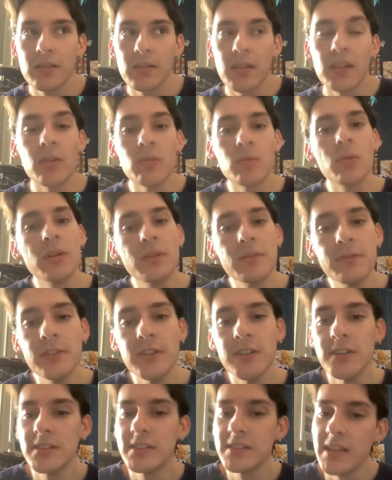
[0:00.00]
that they would want to
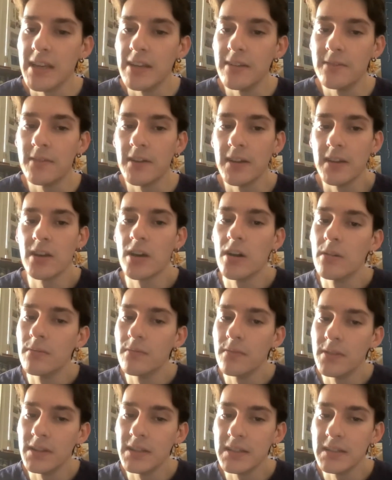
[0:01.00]
feel safe and
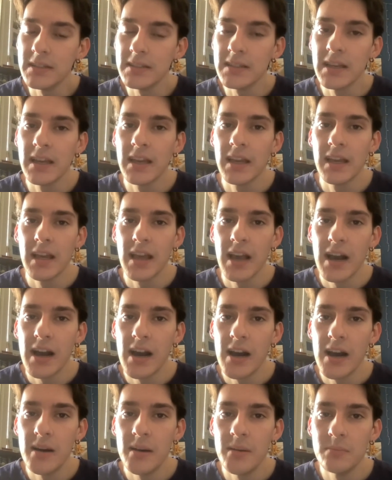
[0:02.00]
confident
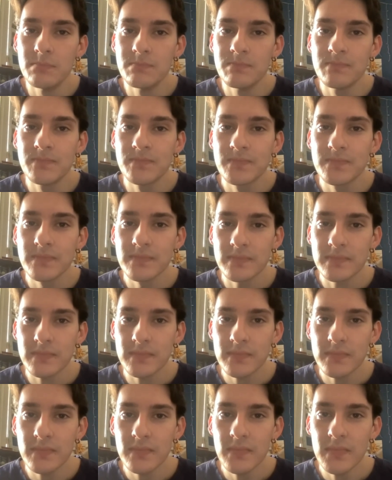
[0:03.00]
um,
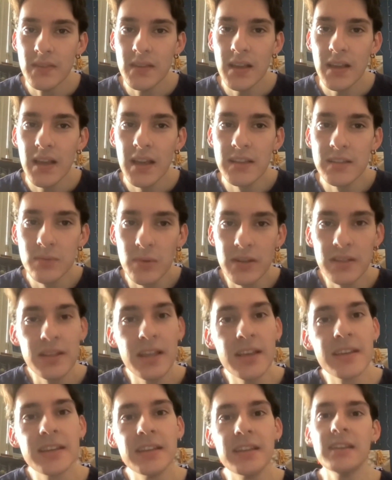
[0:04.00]
as one of
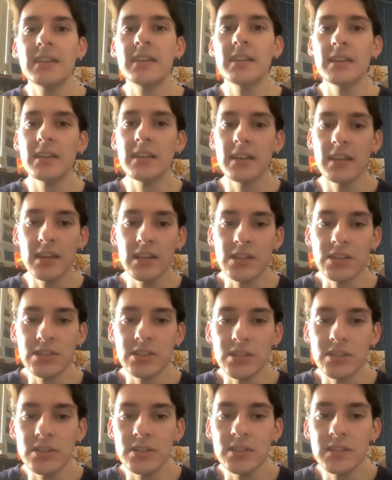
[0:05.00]
their key
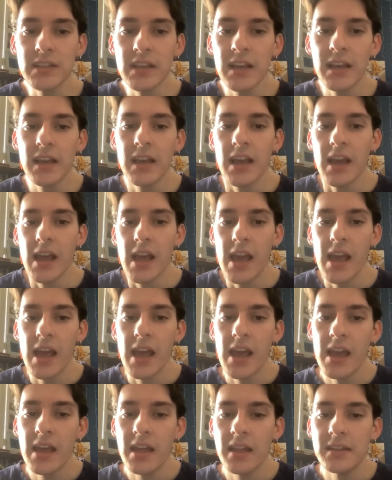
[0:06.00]
issues,
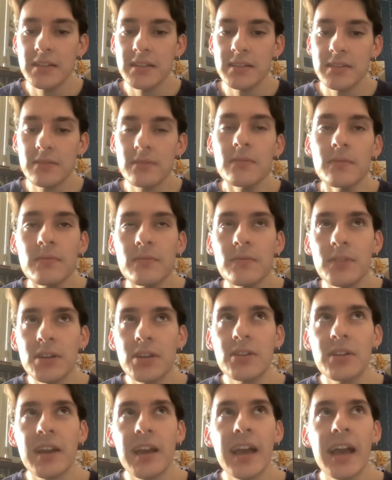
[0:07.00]
and
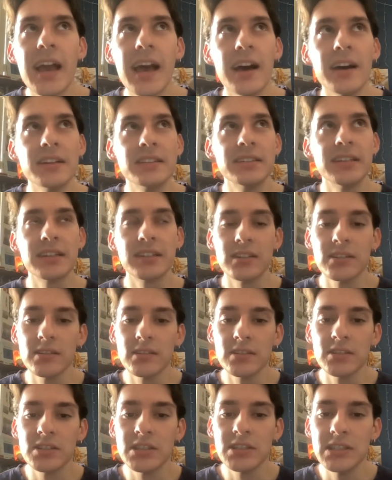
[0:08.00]
figuring out how
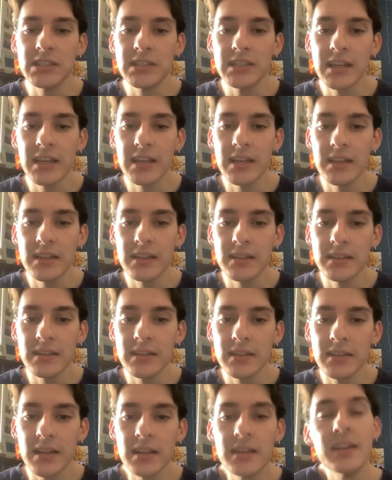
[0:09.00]
technology
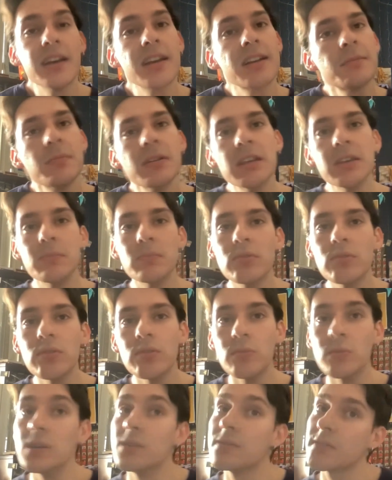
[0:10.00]
can connect
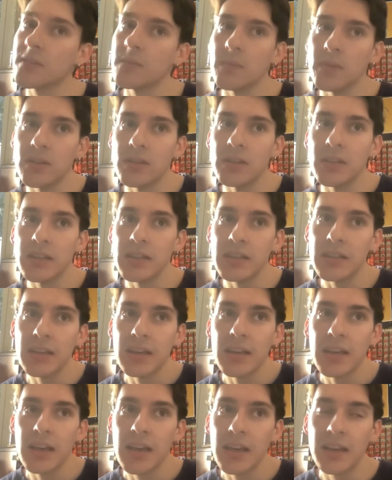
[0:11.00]
people with community
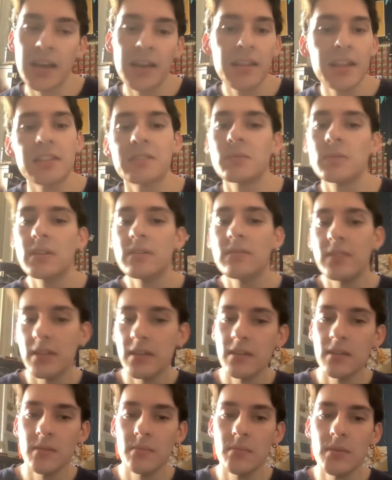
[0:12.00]
and how that's one of
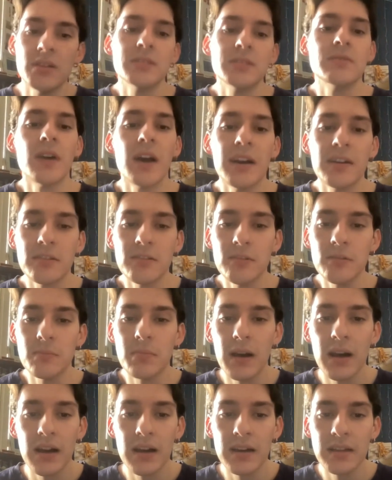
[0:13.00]
the most vital
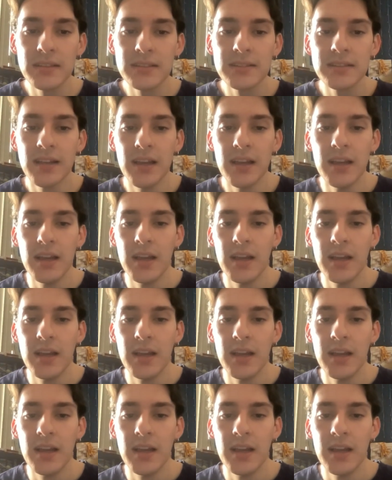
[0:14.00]
parts